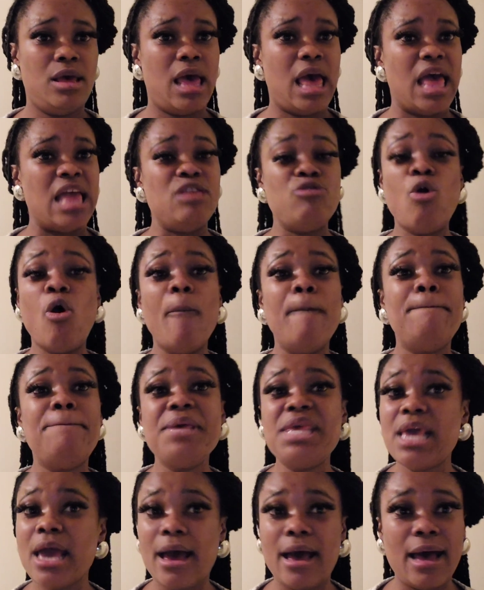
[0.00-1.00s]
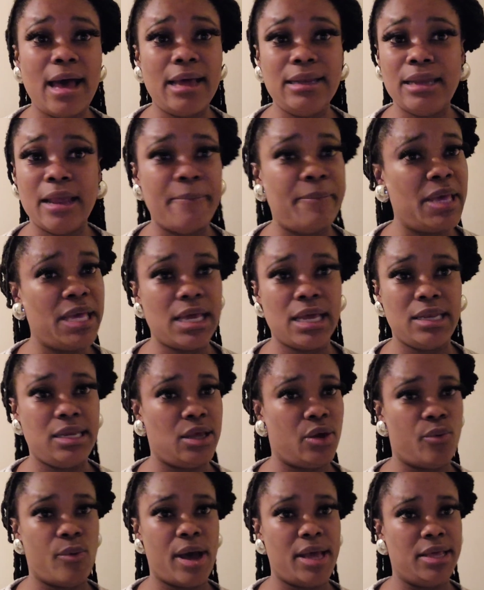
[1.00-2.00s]
And your beer ne de
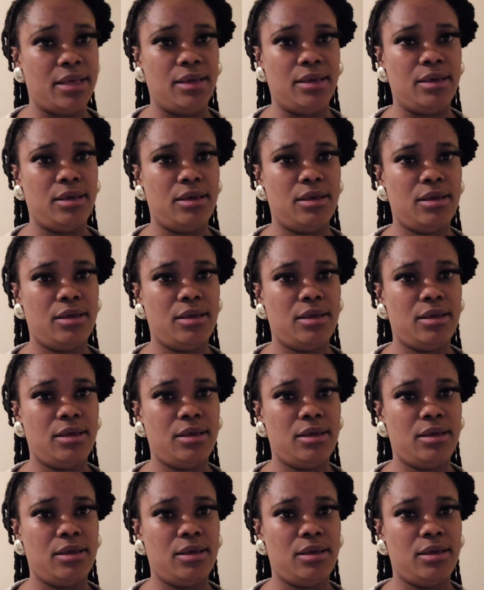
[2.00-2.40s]
why.